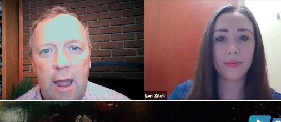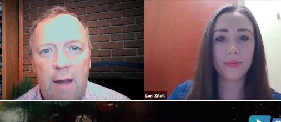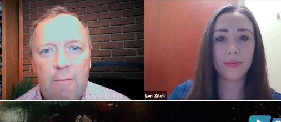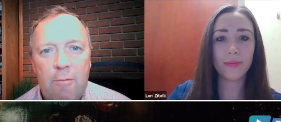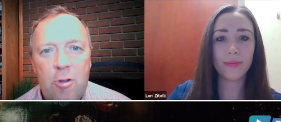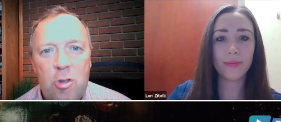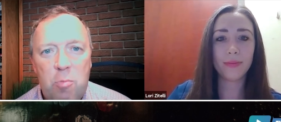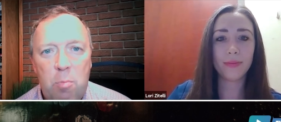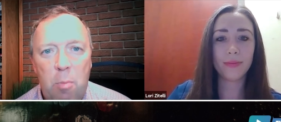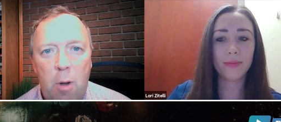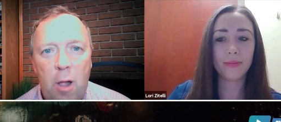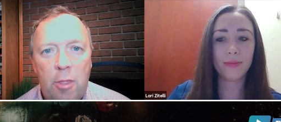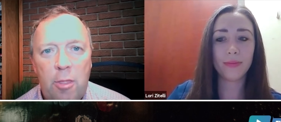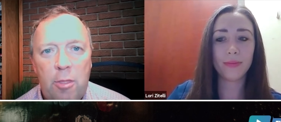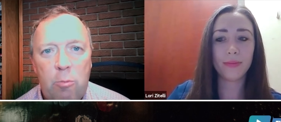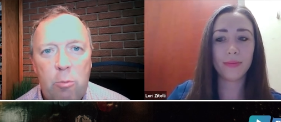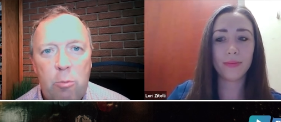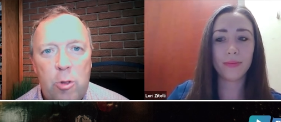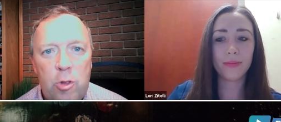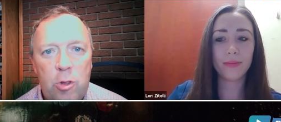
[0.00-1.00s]
Speaker 1: average
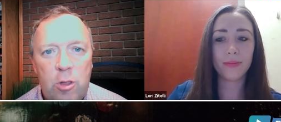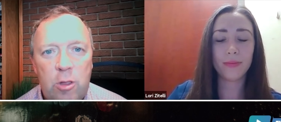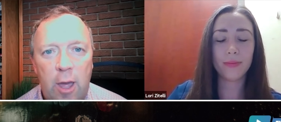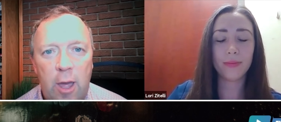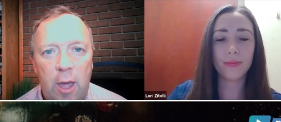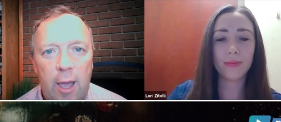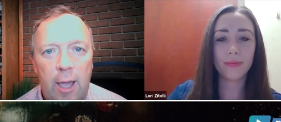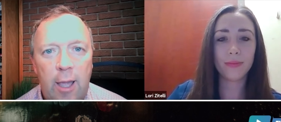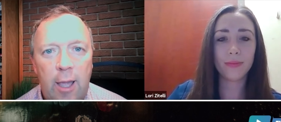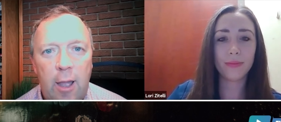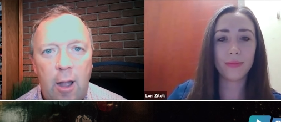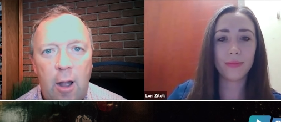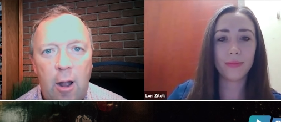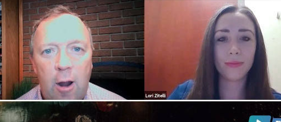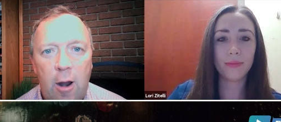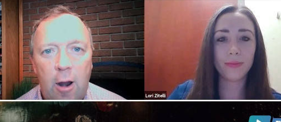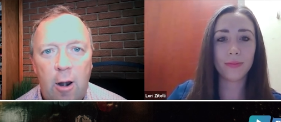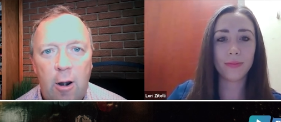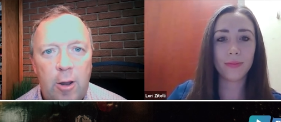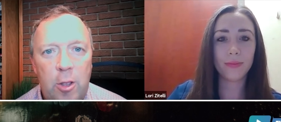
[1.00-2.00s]
month would you say
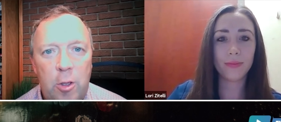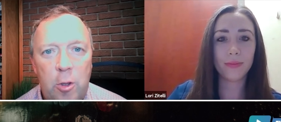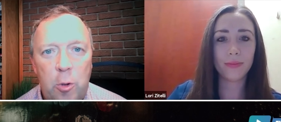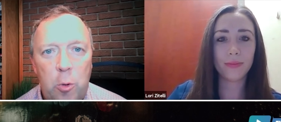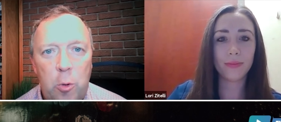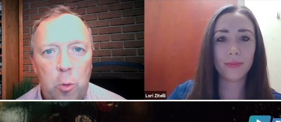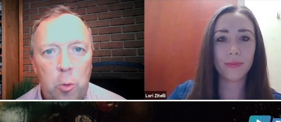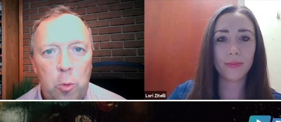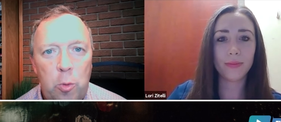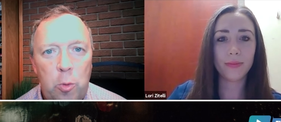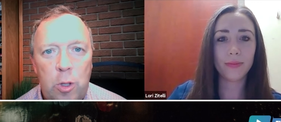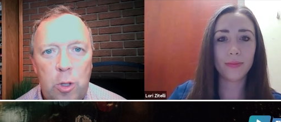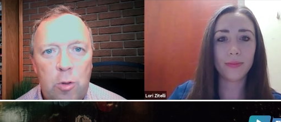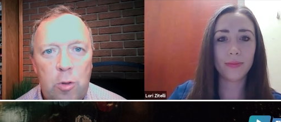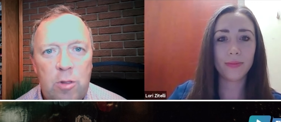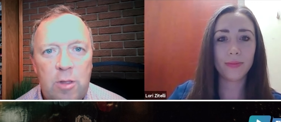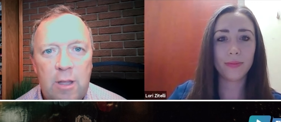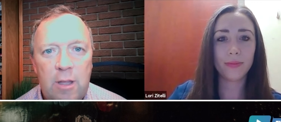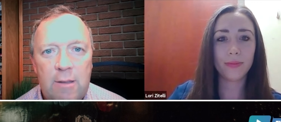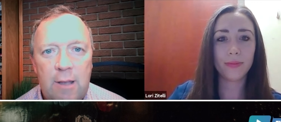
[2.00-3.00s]
are you
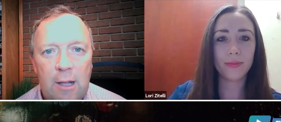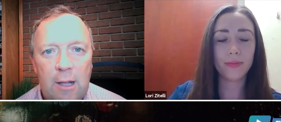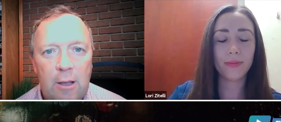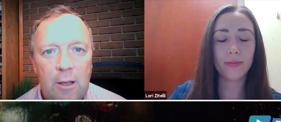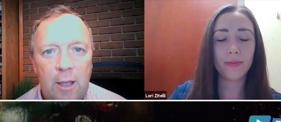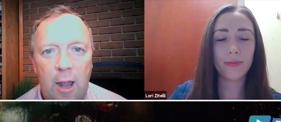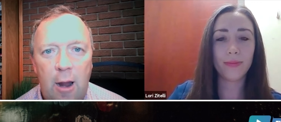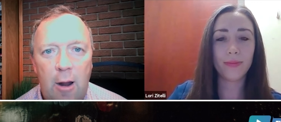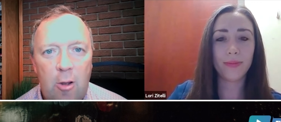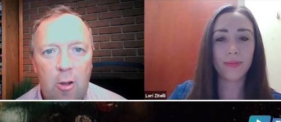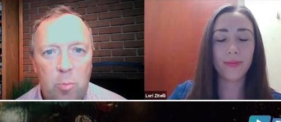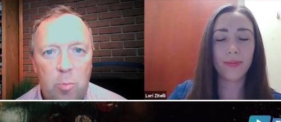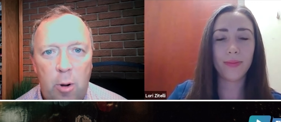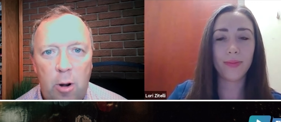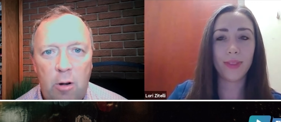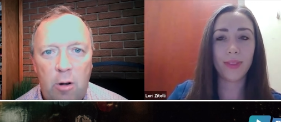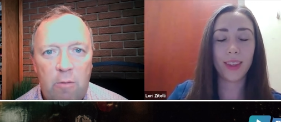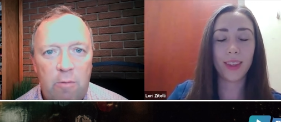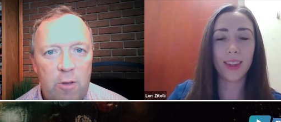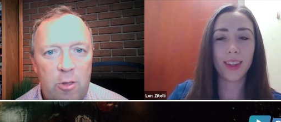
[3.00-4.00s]
using telecare as
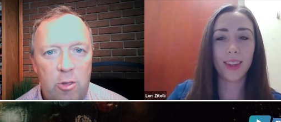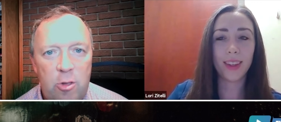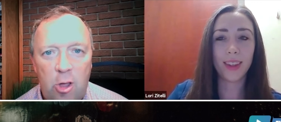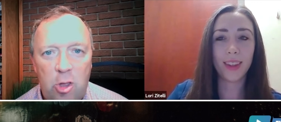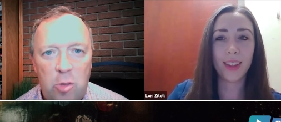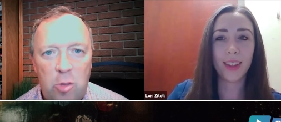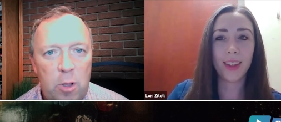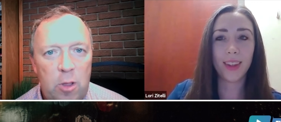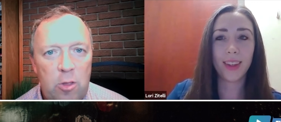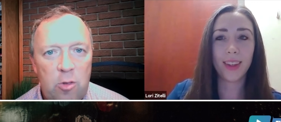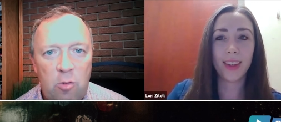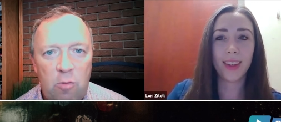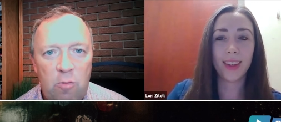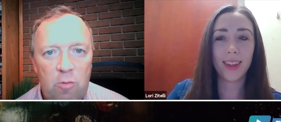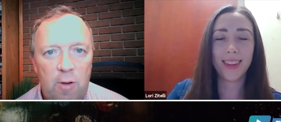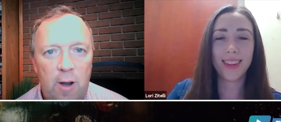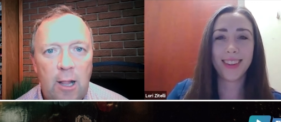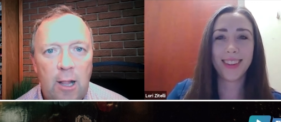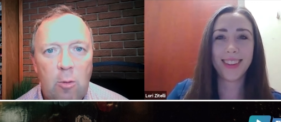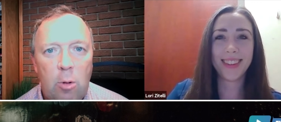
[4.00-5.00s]
part of adjustments or
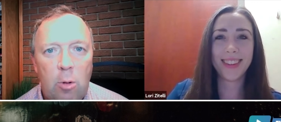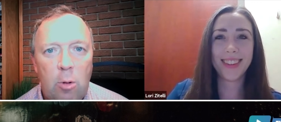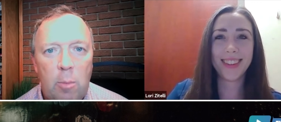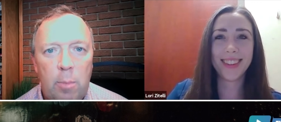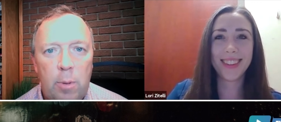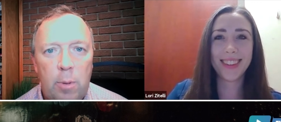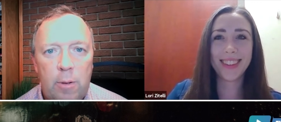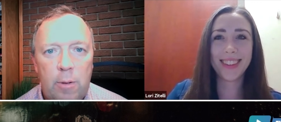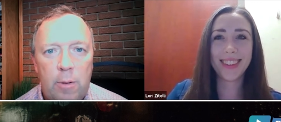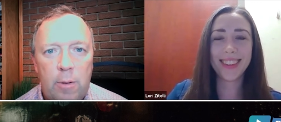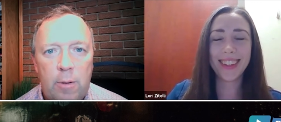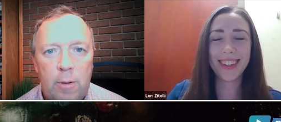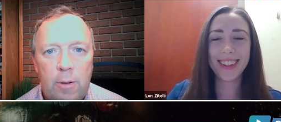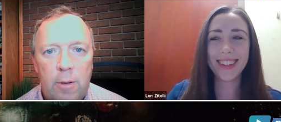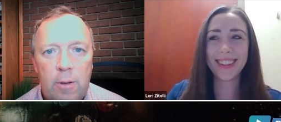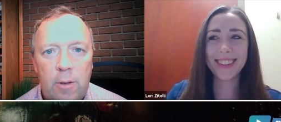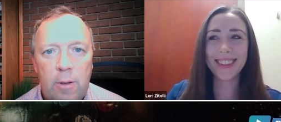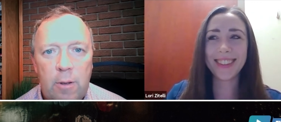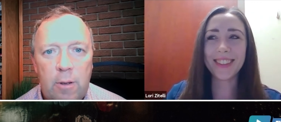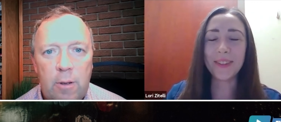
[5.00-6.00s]
follow up?
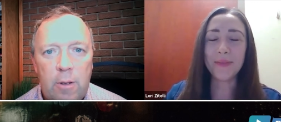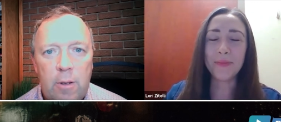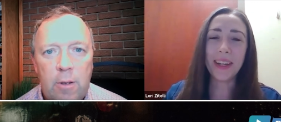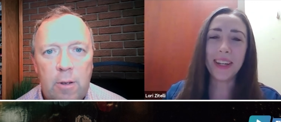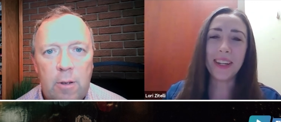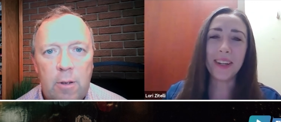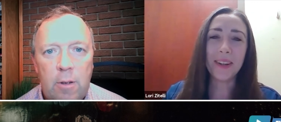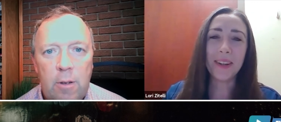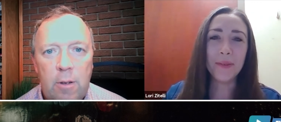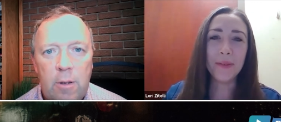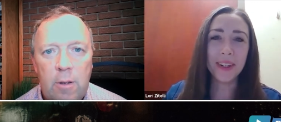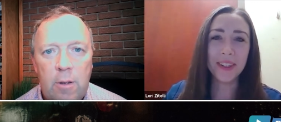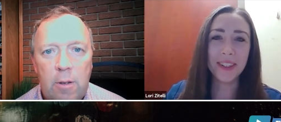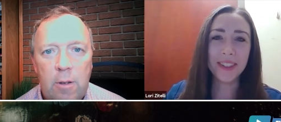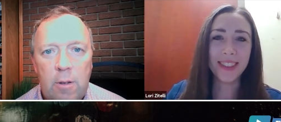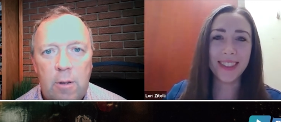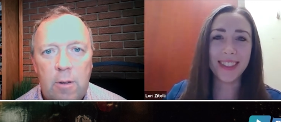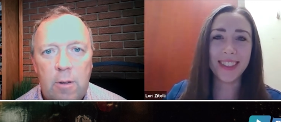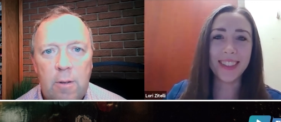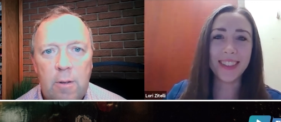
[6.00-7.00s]
Speaker 2: So my
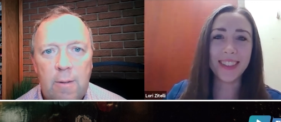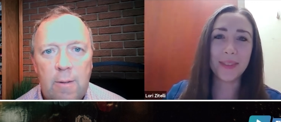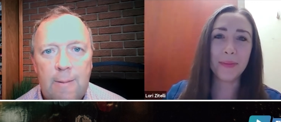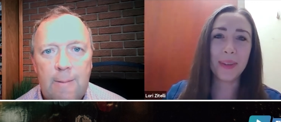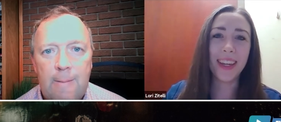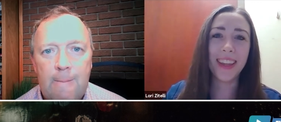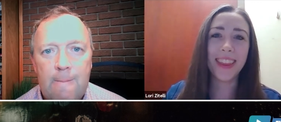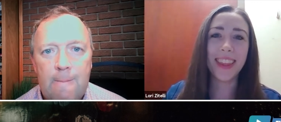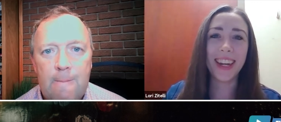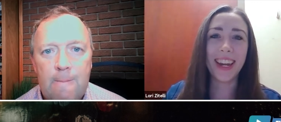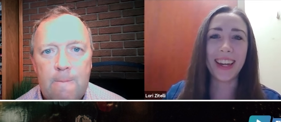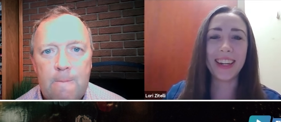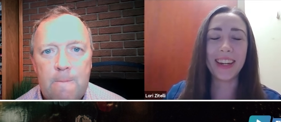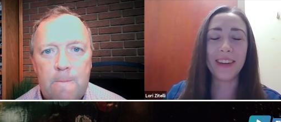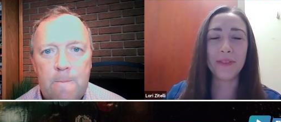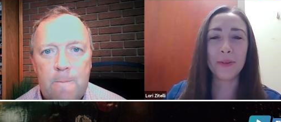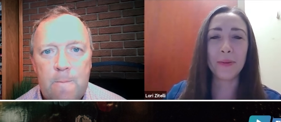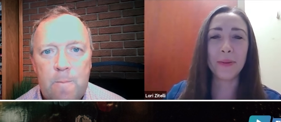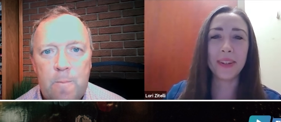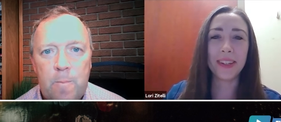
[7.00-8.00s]
coworkers tease me that I
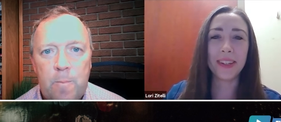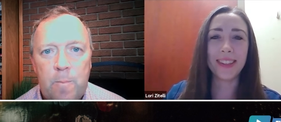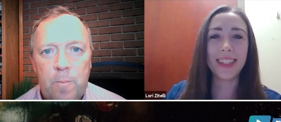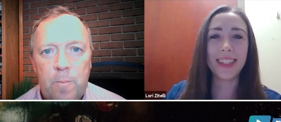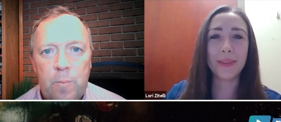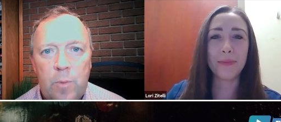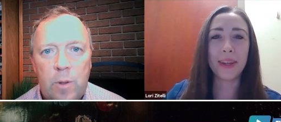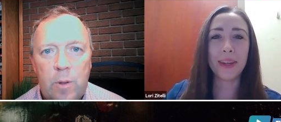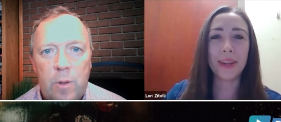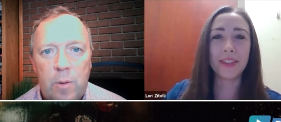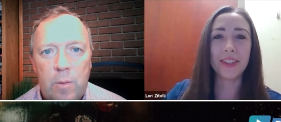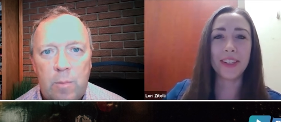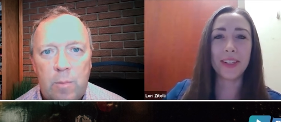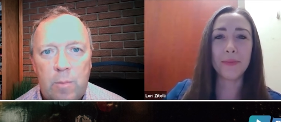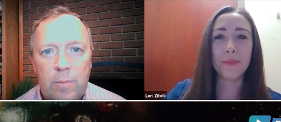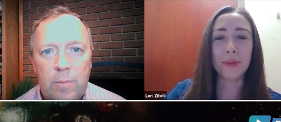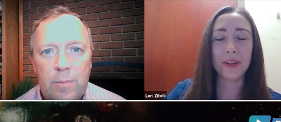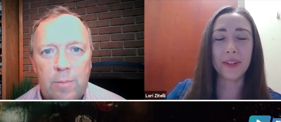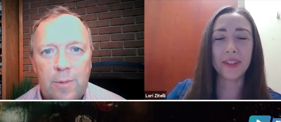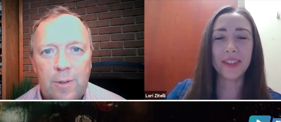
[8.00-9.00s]
never want to see a patient
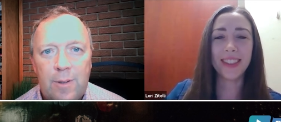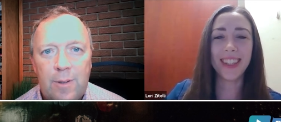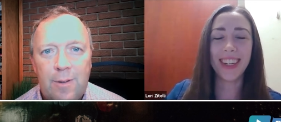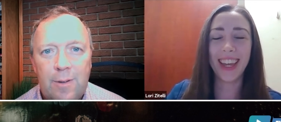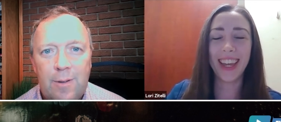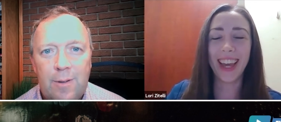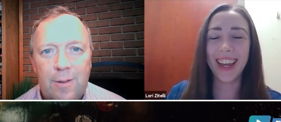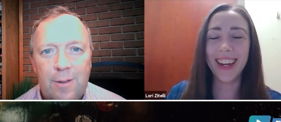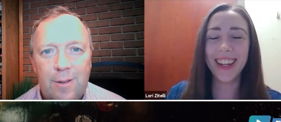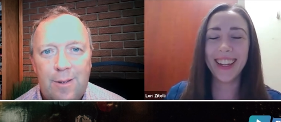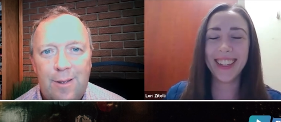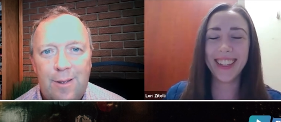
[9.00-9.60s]
in person again